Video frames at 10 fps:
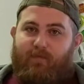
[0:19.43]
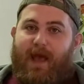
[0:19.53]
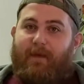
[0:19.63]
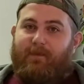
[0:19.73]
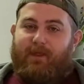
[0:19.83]

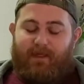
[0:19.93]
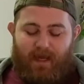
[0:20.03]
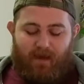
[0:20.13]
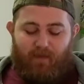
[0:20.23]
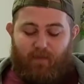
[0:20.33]
aptly
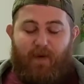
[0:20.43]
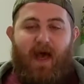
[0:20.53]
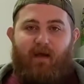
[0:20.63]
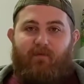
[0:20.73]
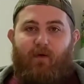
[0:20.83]
named the
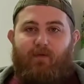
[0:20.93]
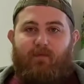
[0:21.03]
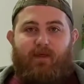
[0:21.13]
bag of holding